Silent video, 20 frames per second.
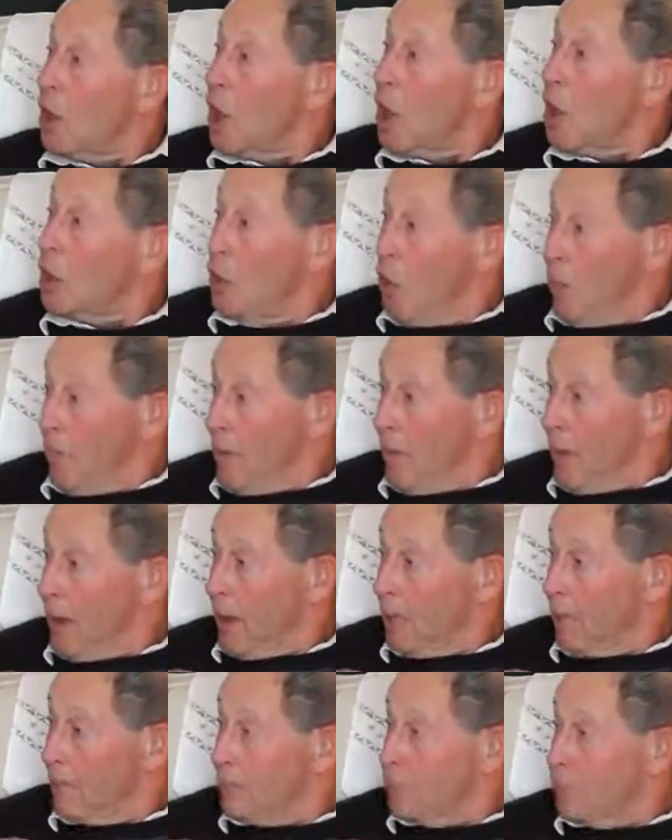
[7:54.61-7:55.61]
a number
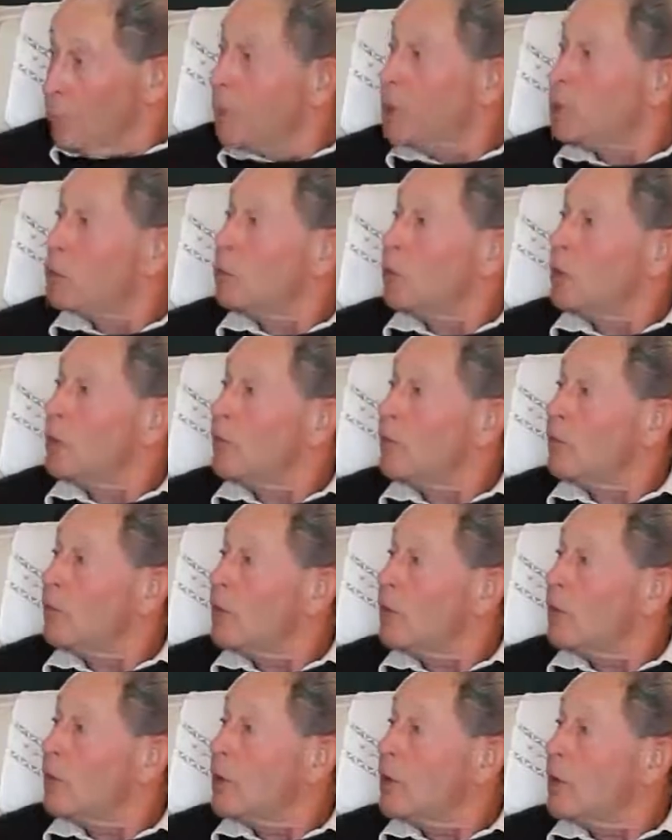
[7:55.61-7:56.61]
which would have
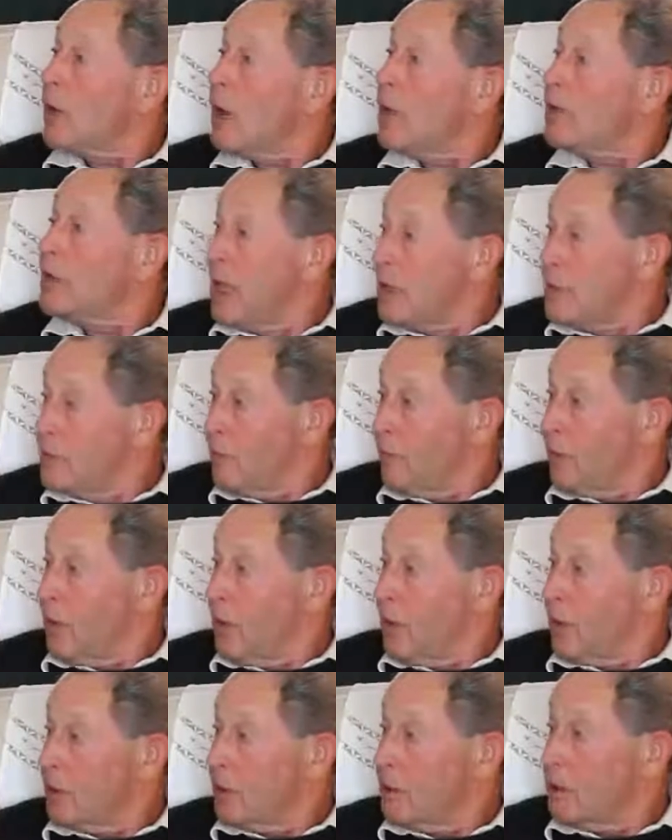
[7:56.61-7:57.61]

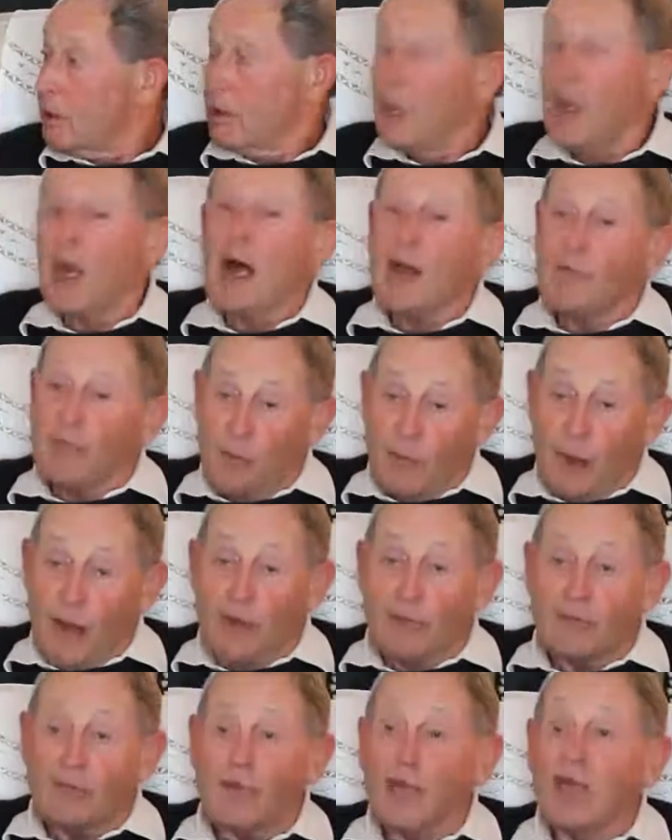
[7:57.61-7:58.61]
identified the life
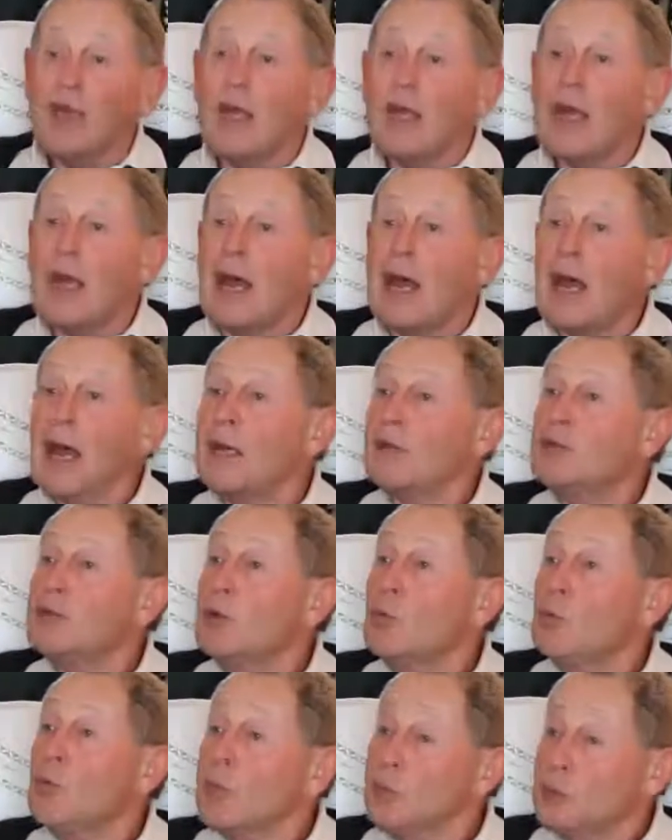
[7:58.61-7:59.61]
raft and
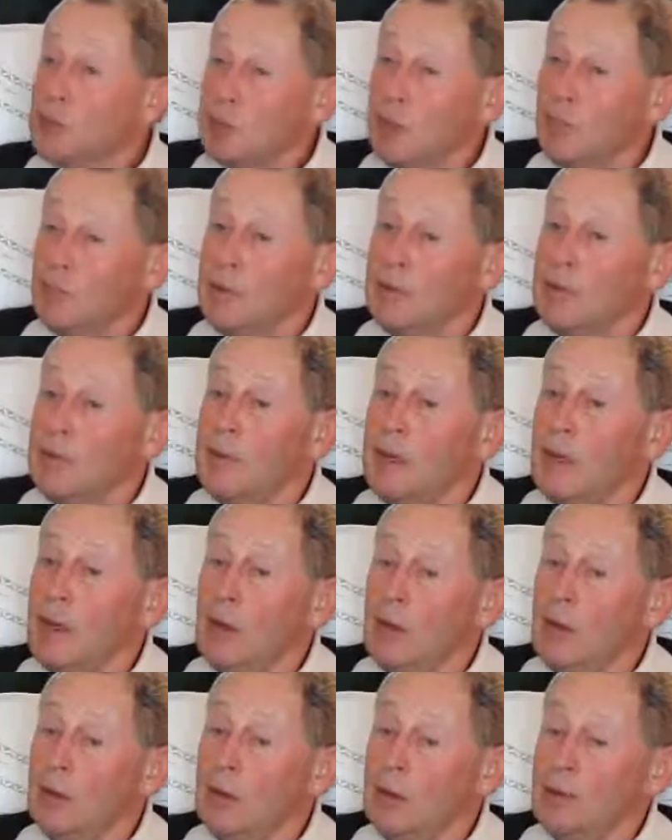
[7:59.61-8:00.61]
to which ship it
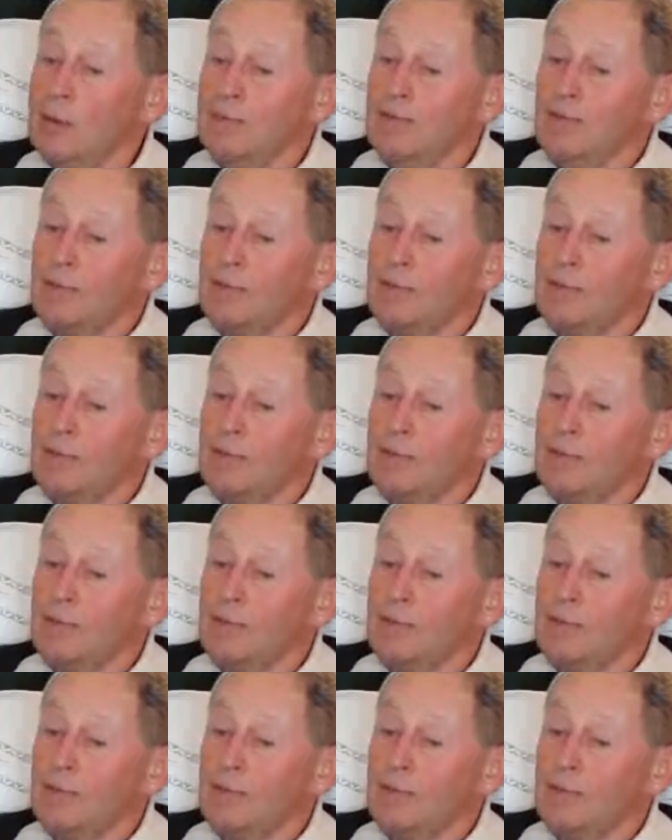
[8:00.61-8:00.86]
belonged.